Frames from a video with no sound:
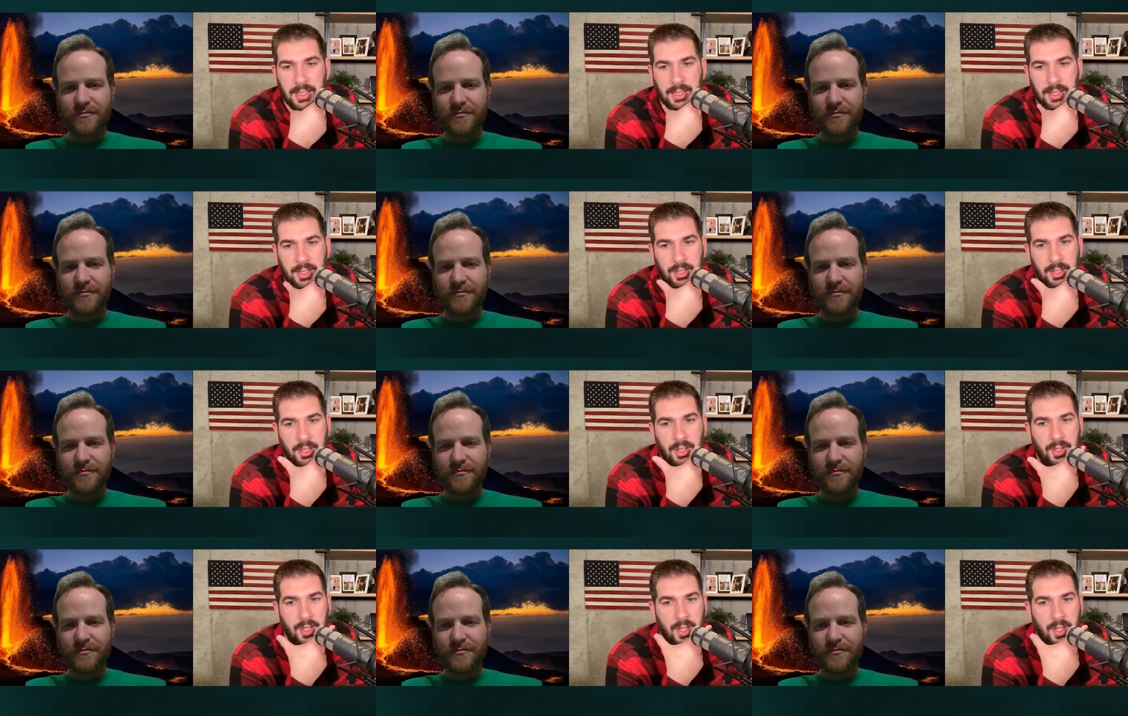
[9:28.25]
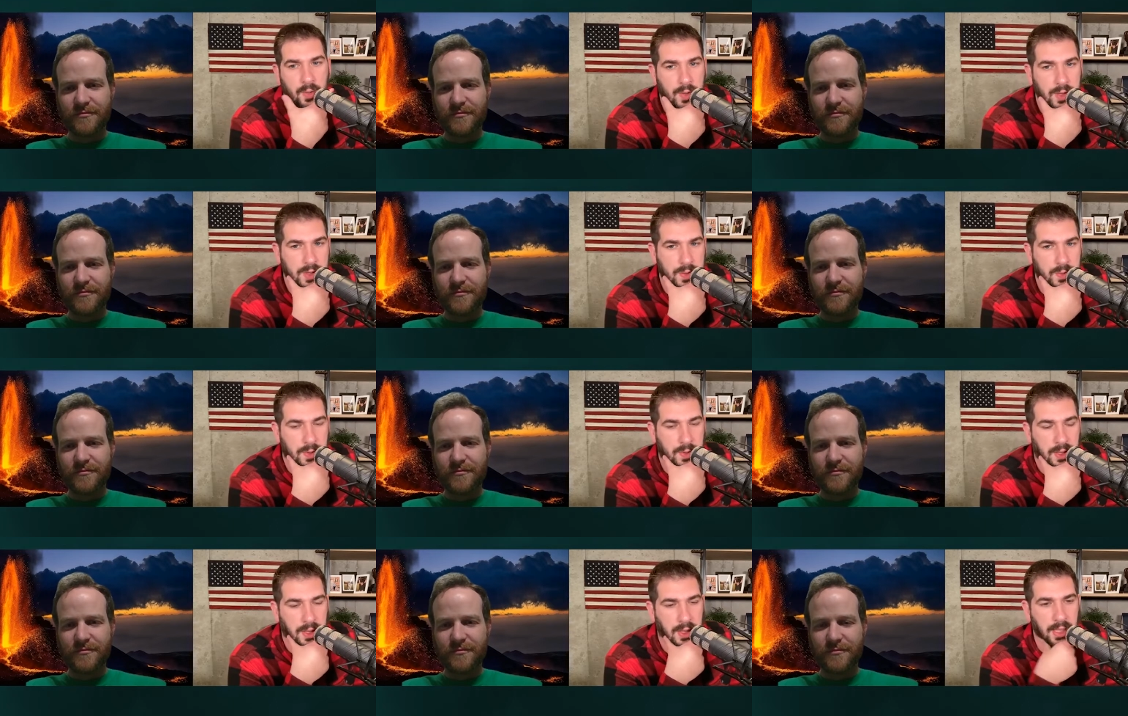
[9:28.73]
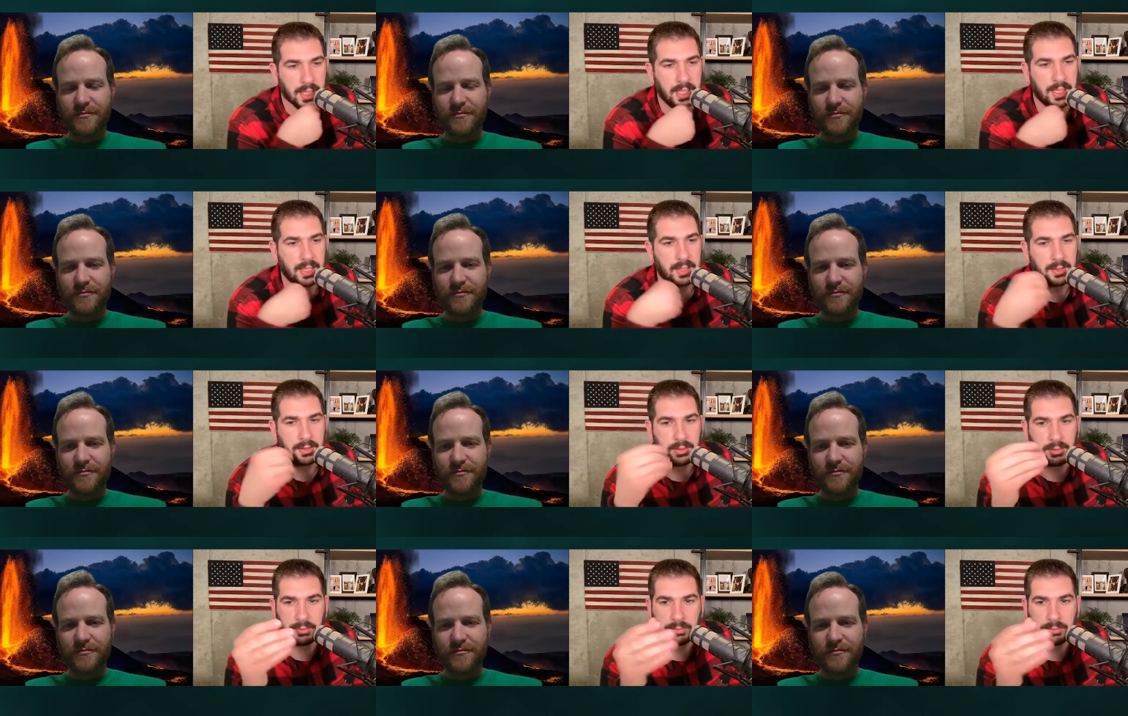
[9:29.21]
Speaker 1: You know, they always want to
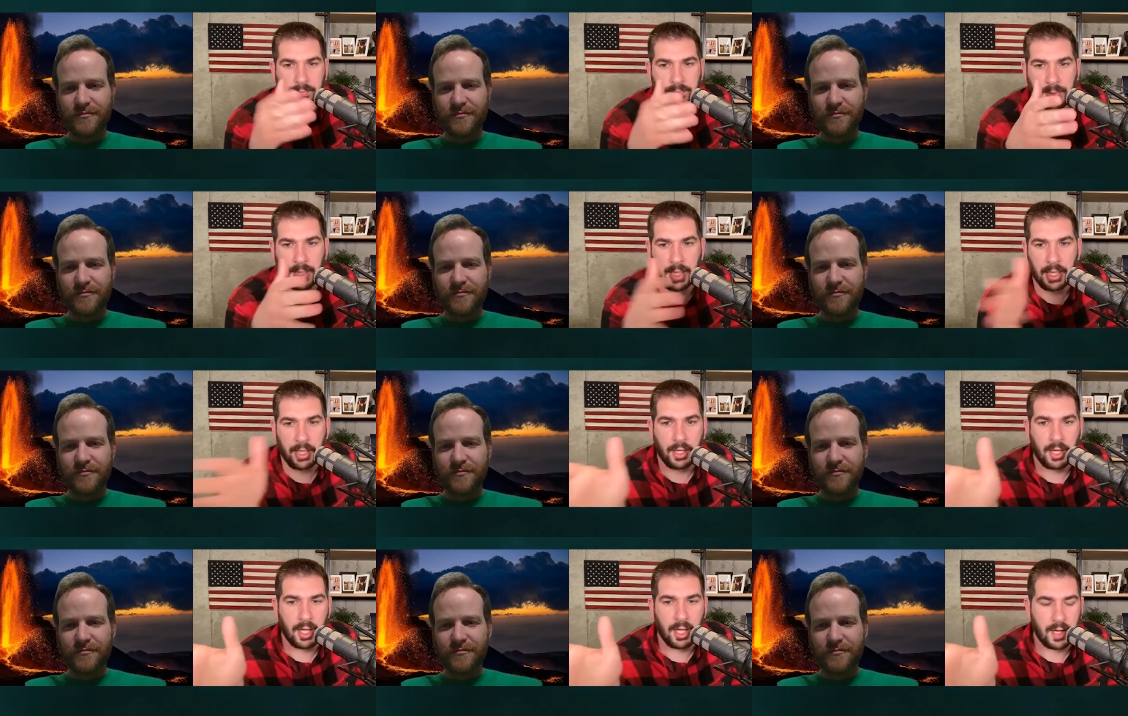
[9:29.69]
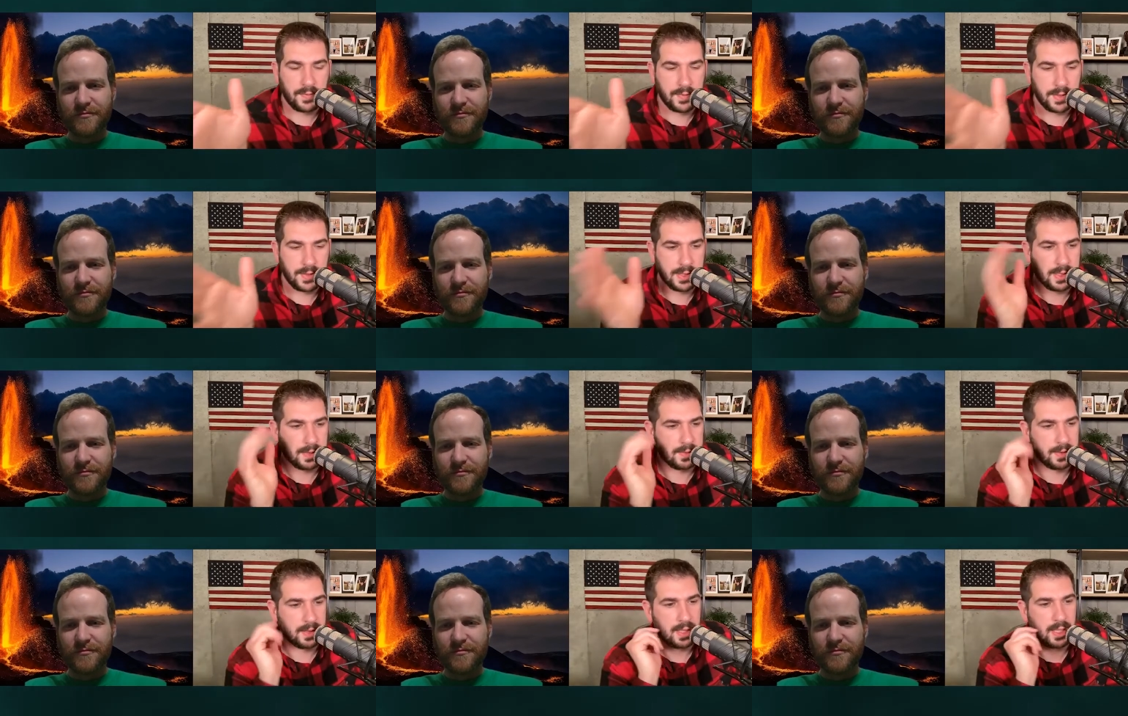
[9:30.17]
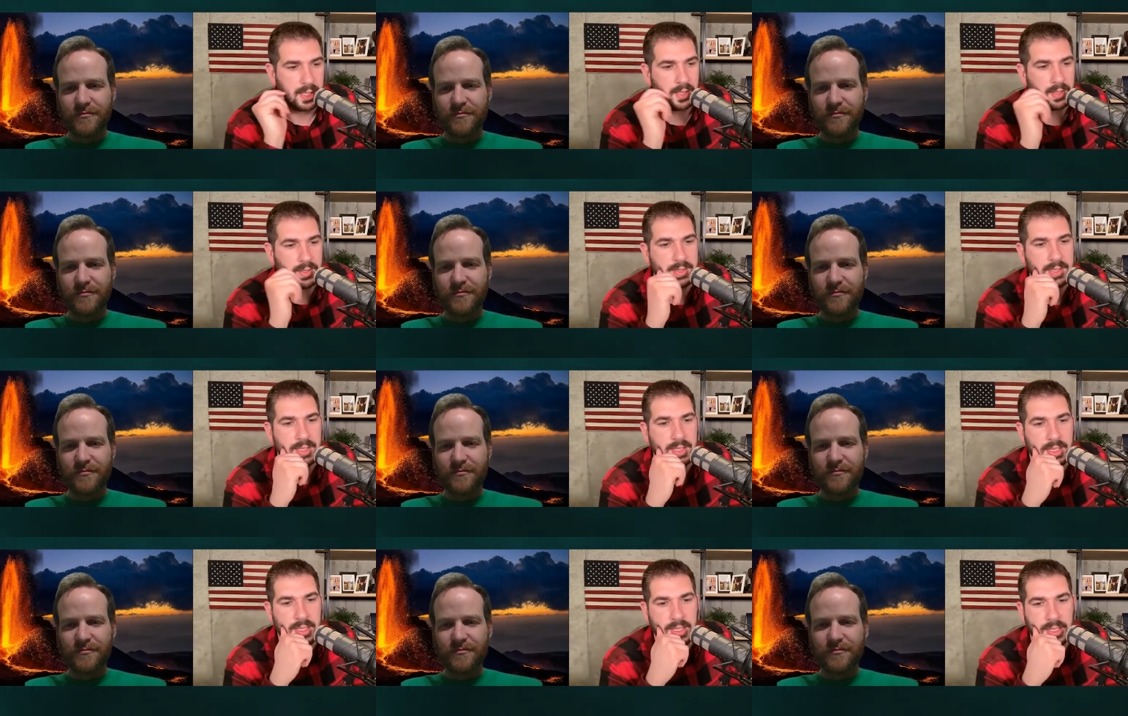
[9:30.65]
like pair it off to something
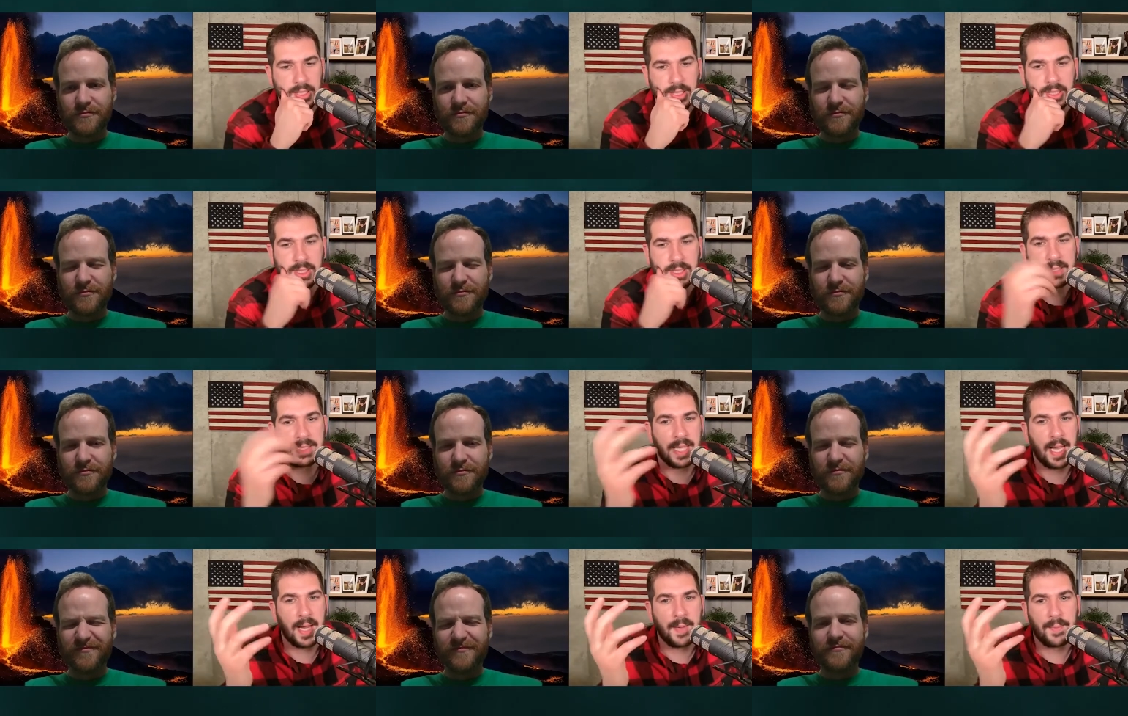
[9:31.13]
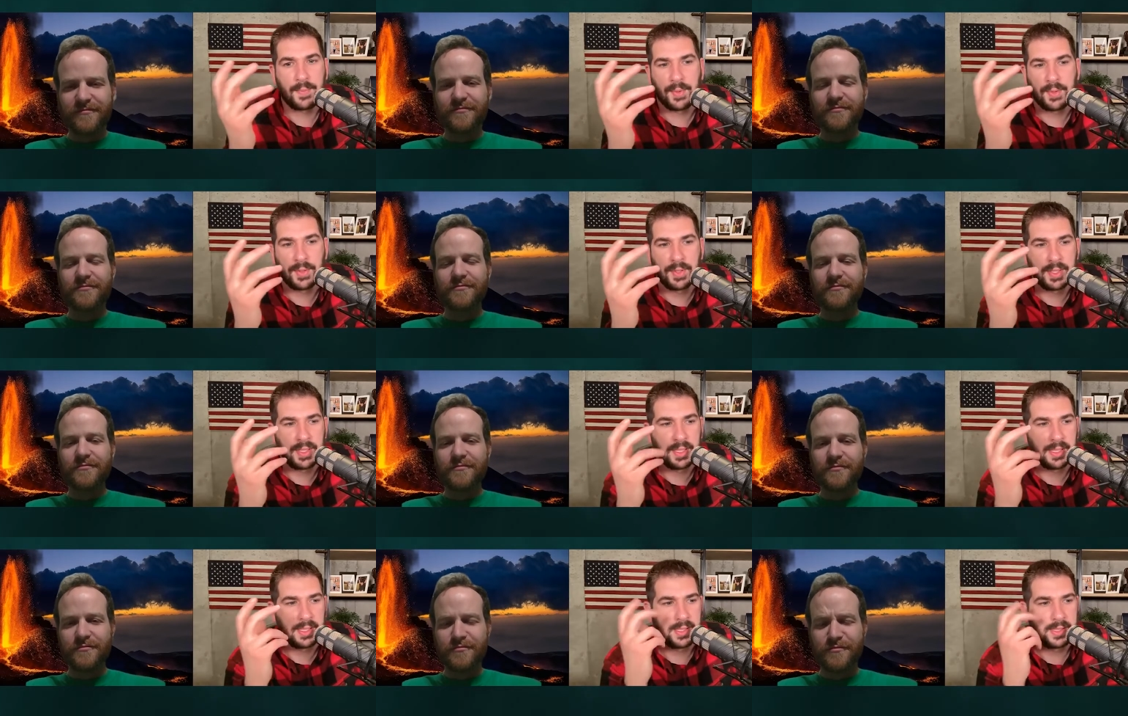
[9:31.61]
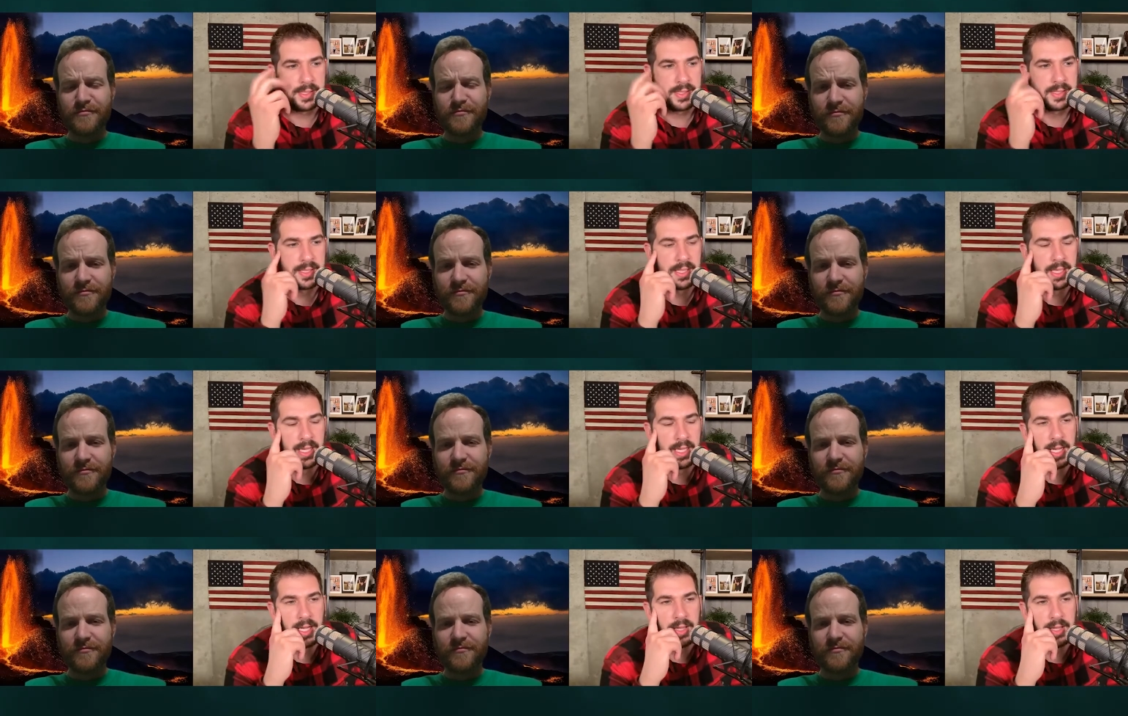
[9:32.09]
else. A good example is
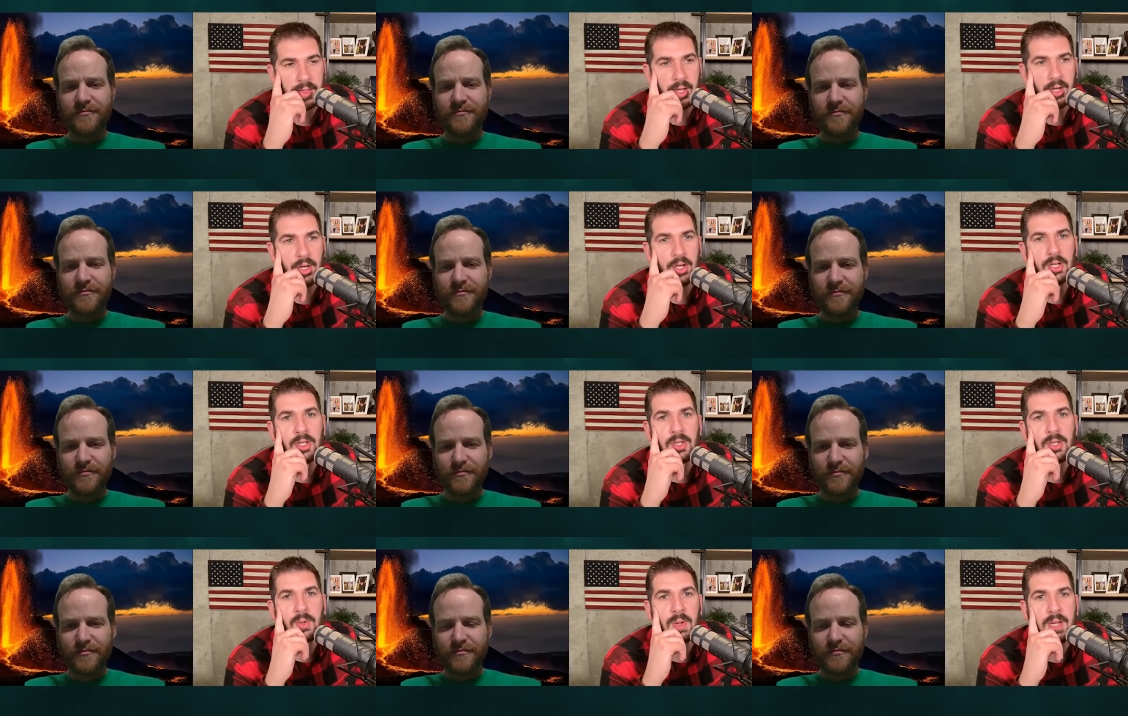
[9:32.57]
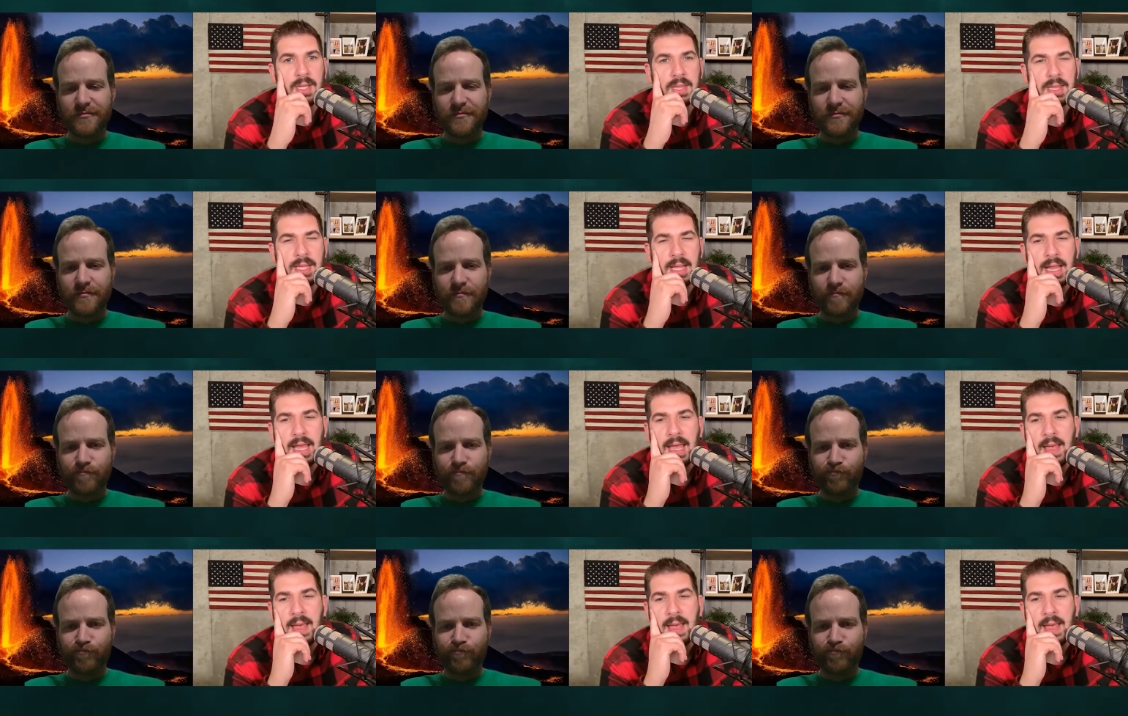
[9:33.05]
the earthquake that